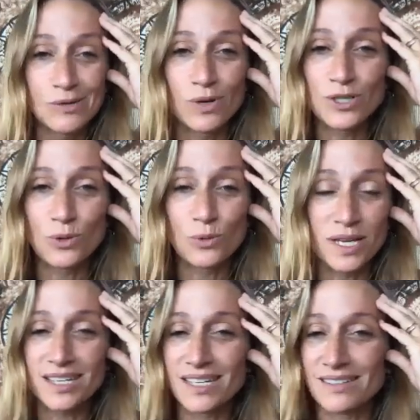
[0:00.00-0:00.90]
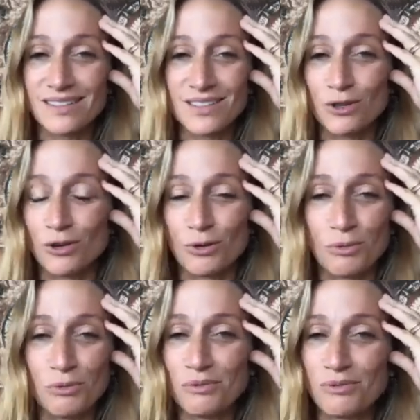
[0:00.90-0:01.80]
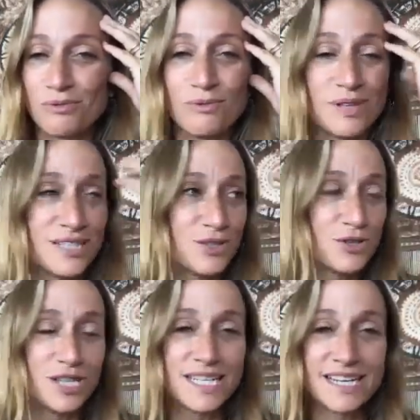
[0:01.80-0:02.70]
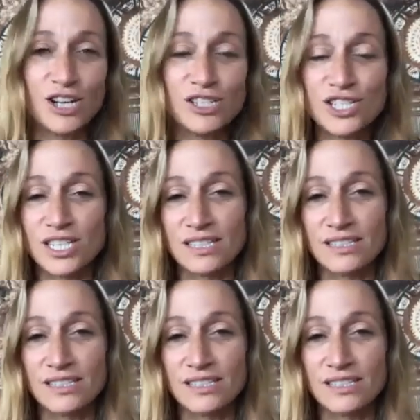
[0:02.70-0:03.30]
Once a week, let's use our technology.